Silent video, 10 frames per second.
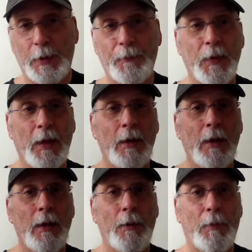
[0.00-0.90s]
me,
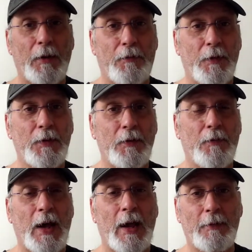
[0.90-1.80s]
my
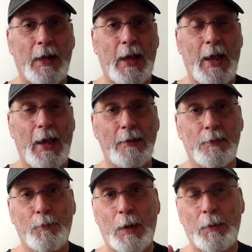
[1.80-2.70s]
55 that
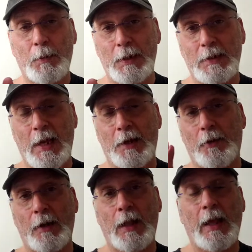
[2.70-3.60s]
has probably 10
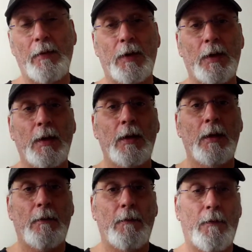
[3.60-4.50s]
or 11
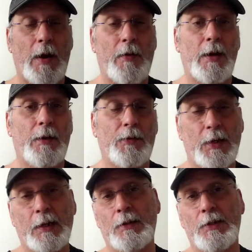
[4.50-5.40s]
various
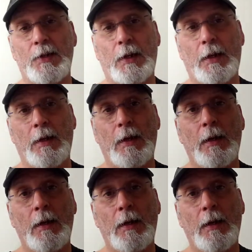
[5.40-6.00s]
cichlids in it.